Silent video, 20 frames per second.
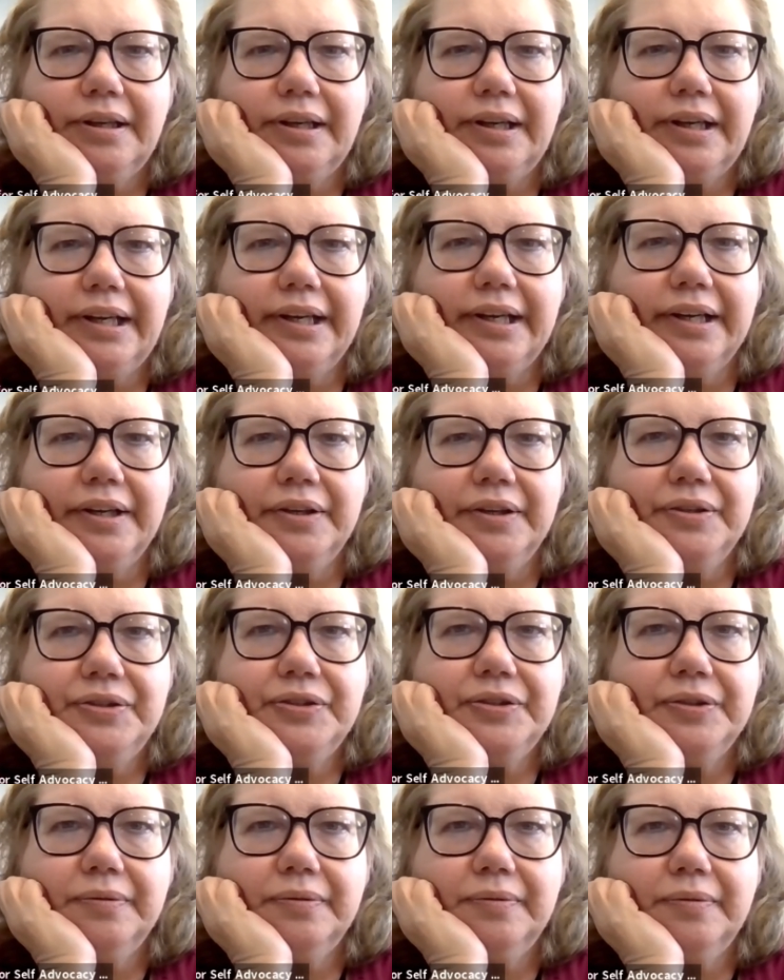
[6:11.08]

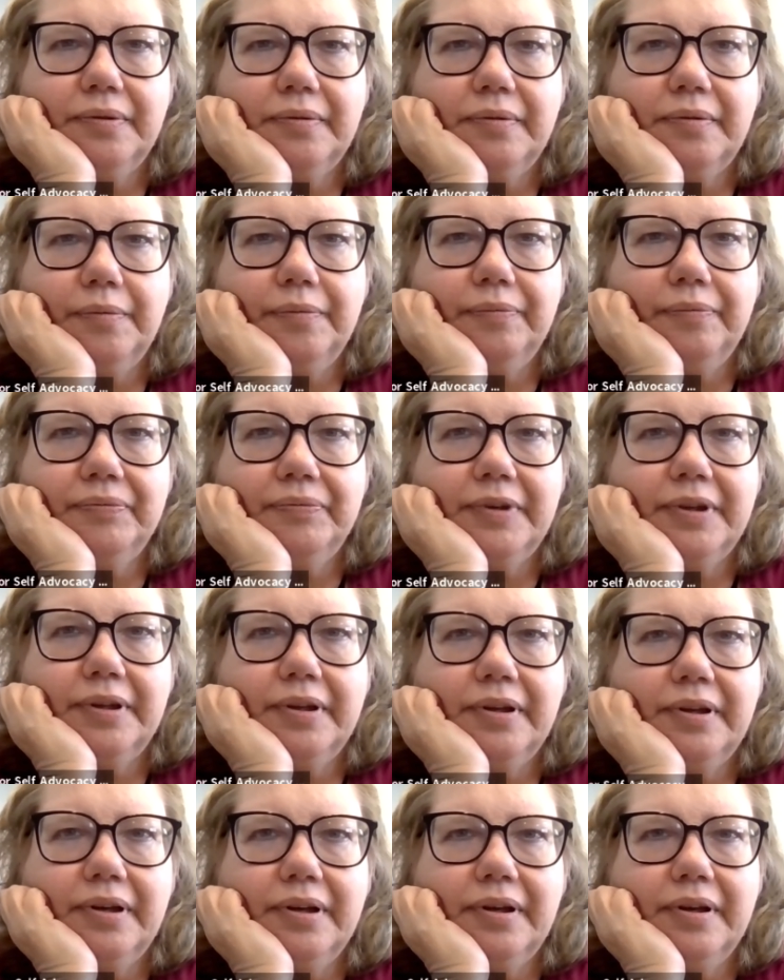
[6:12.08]
is
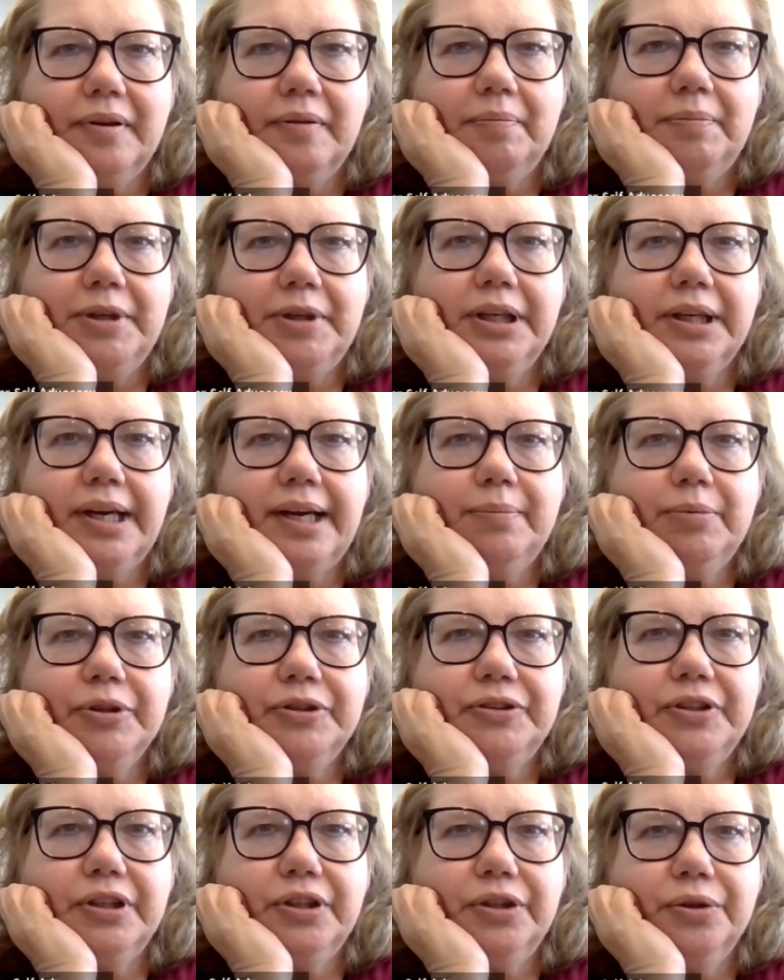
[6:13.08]
being able
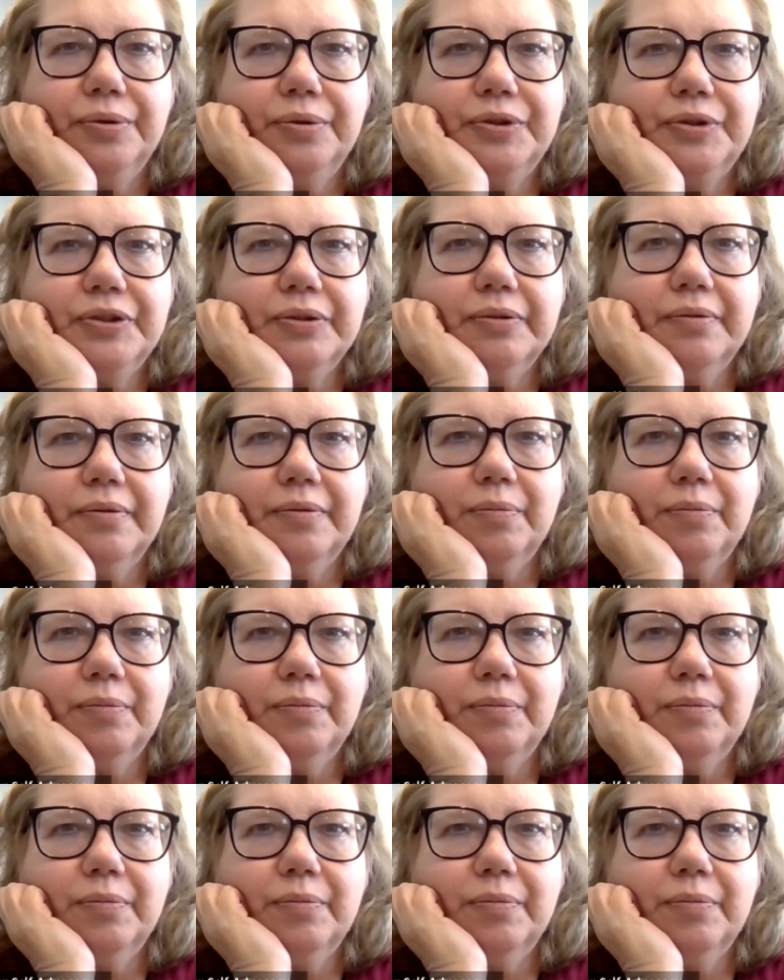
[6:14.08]
to use